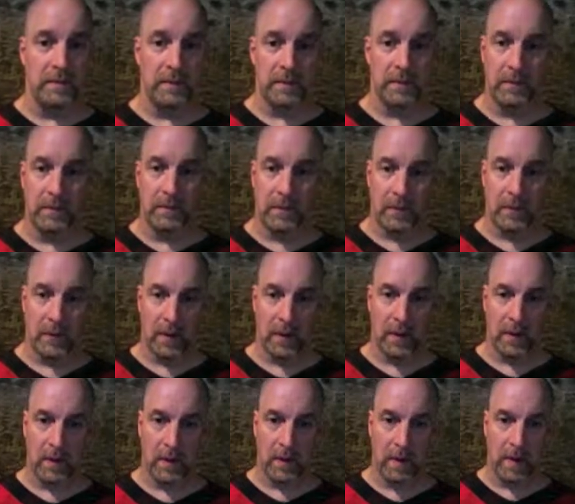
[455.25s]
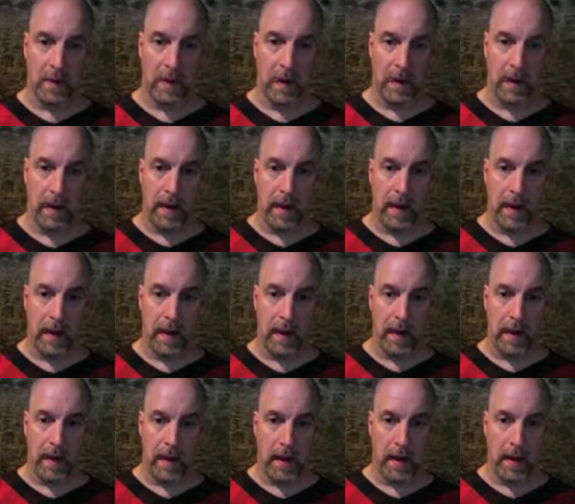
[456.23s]

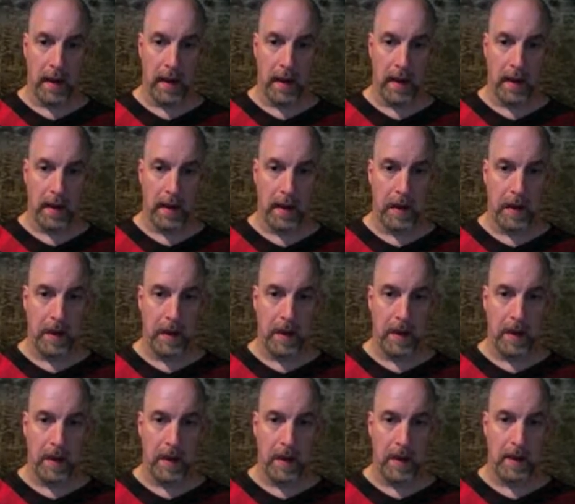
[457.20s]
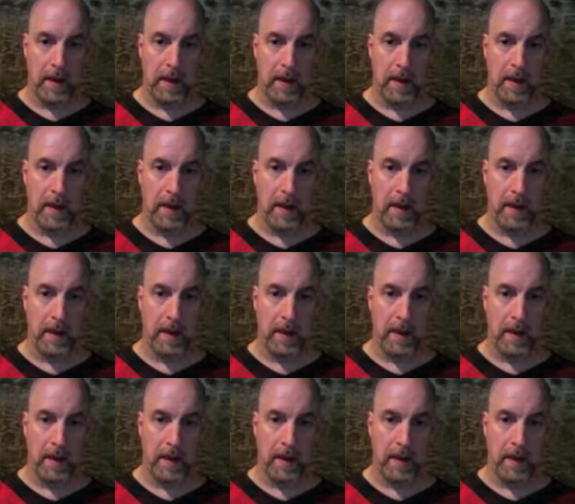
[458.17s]
(no one is talking)